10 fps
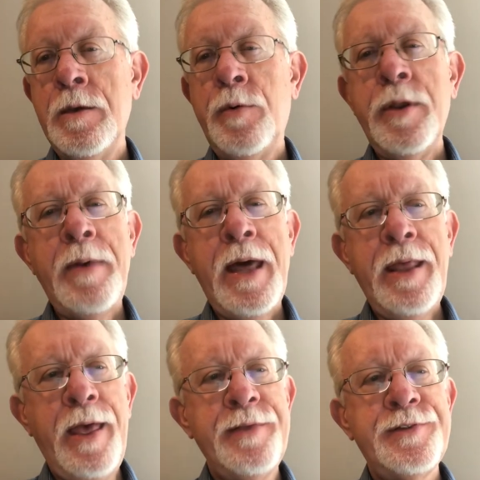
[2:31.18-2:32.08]
What about
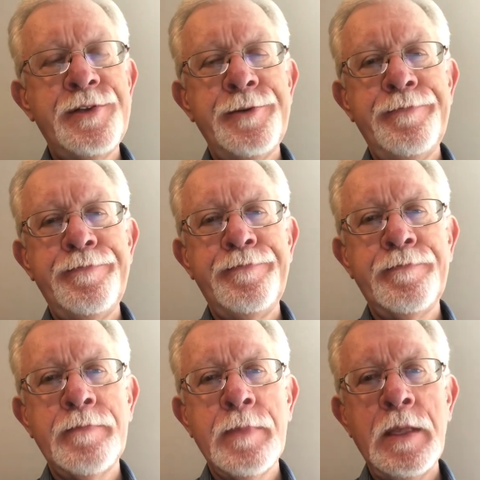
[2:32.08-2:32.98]
us?
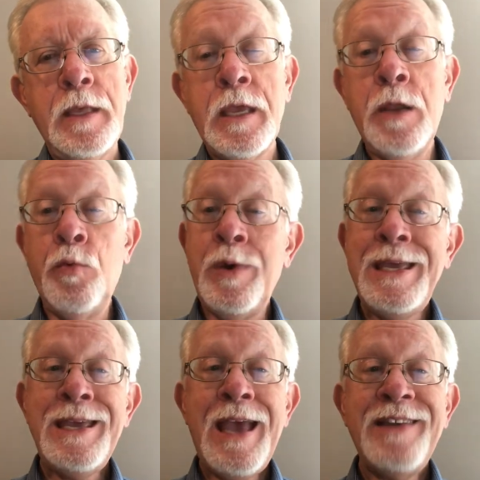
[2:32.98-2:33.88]
Can
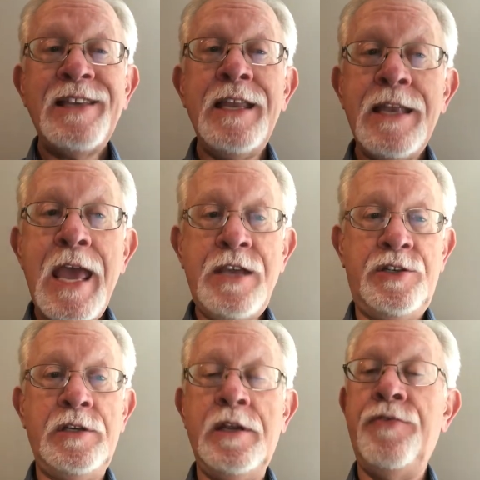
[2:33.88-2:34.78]
we as a
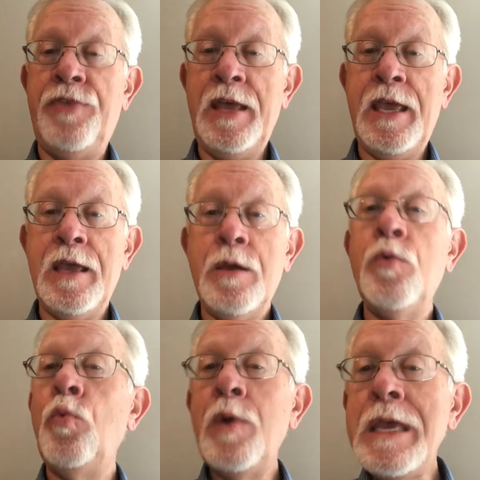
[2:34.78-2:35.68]
nation think
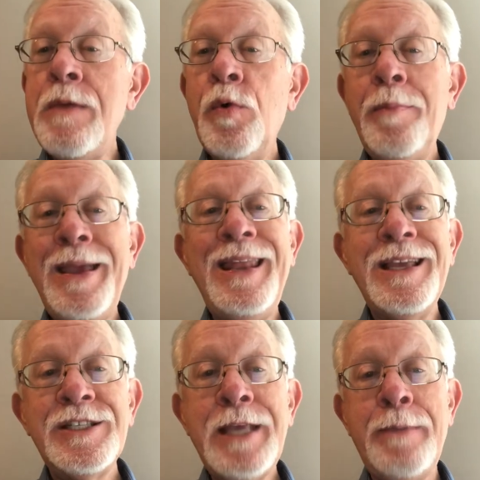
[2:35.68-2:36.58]
we will be an
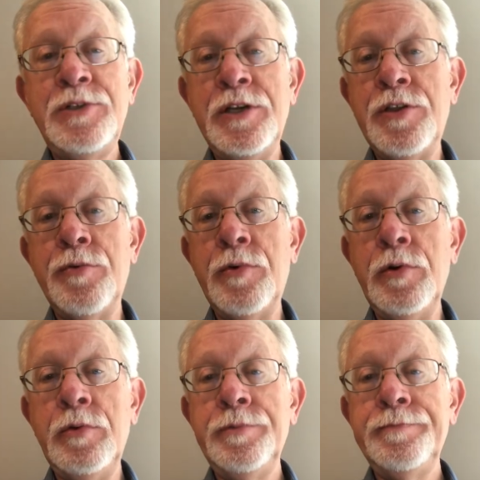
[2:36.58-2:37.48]
exception to the
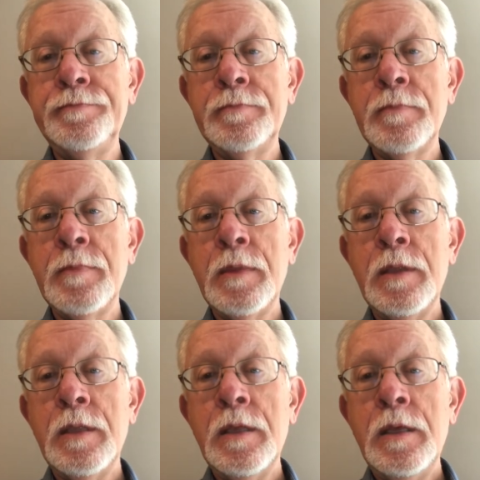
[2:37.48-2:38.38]
rule?
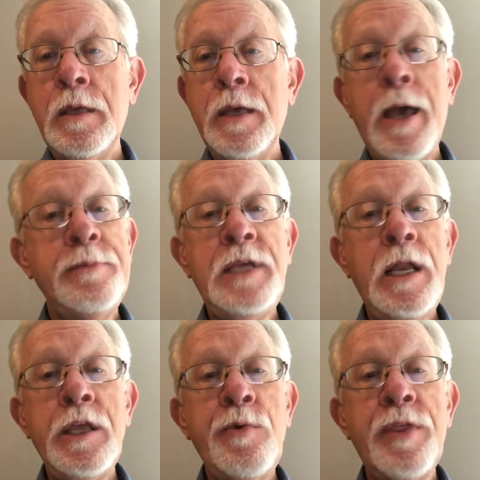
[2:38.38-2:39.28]
I'm
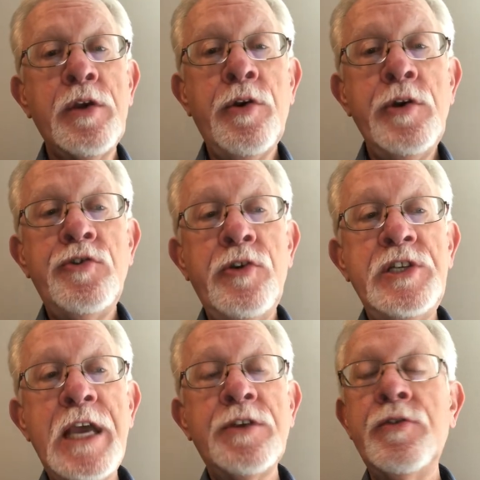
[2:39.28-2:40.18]
telling you, with the current
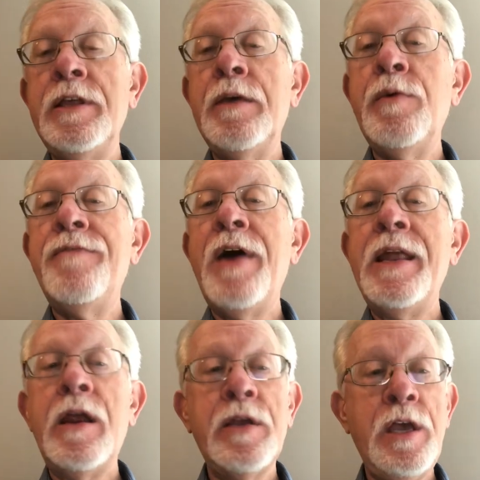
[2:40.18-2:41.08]
trajectory that we
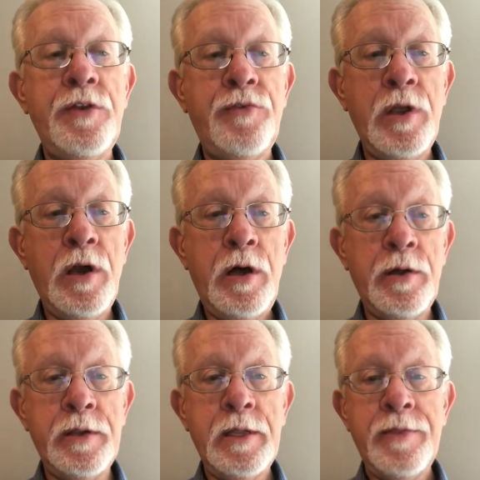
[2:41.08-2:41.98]
find our country
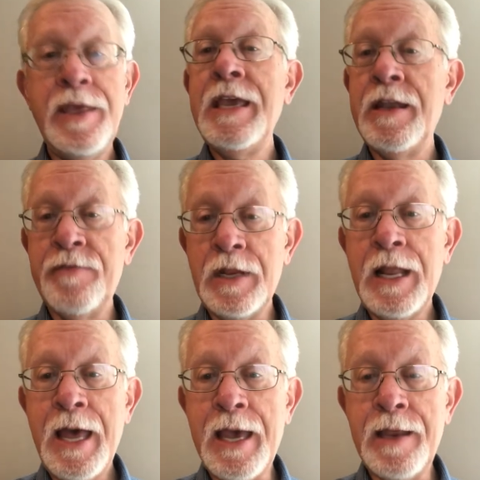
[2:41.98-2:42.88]
on, the end of the
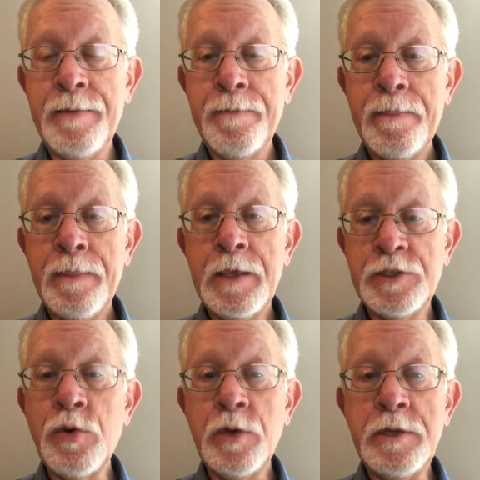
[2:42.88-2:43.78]
line is
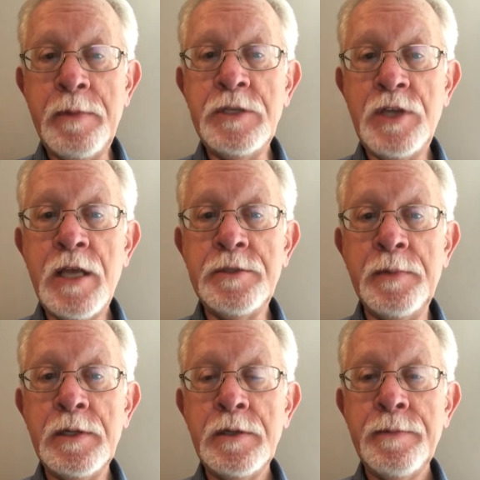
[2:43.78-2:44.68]
going to be judgment.